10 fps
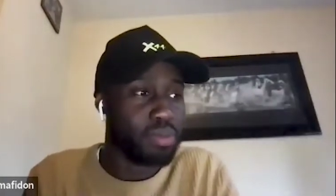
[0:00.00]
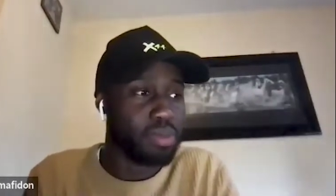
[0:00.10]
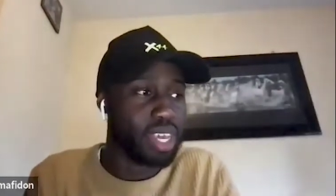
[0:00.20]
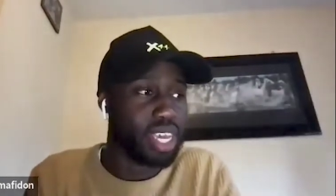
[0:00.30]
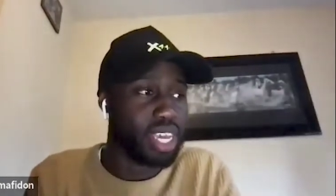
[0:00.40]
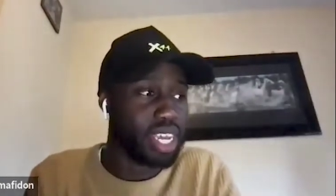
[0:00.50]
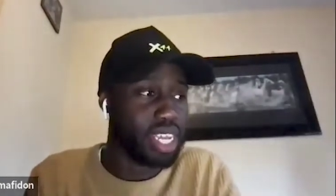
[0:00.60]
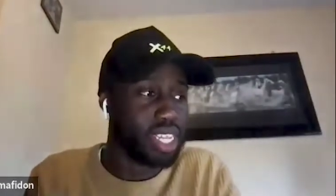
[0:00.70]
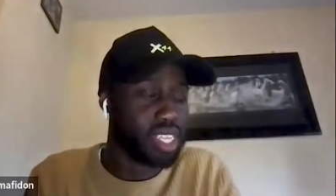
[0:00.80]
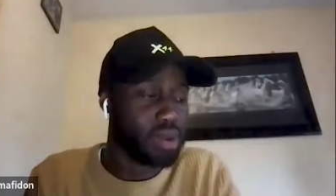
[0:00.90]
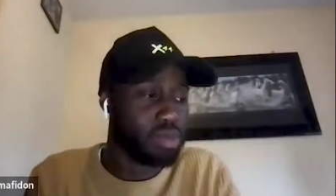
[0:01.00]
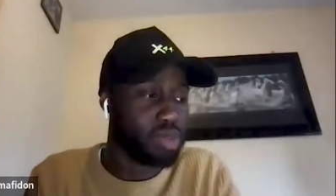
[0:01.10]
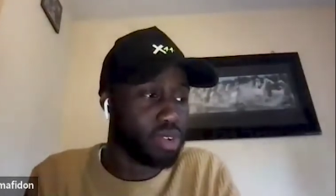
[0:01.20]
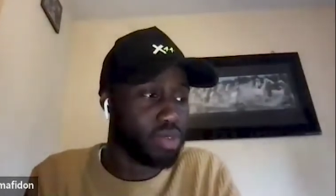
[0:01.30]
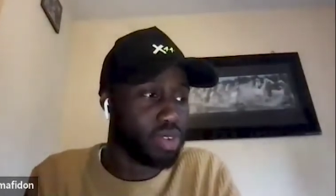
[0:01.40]
so for me,
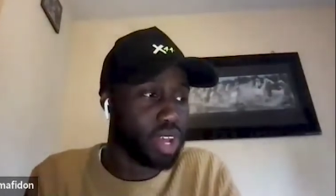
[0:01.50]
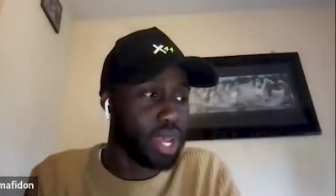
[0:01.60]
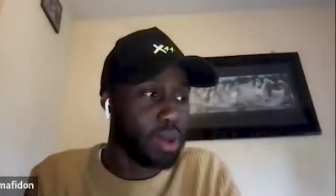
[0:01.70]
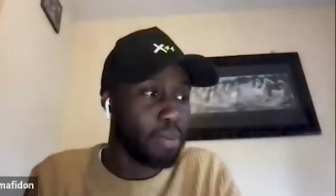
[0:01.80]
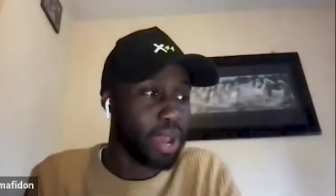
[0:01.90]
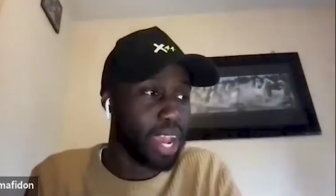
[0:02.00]
in terms of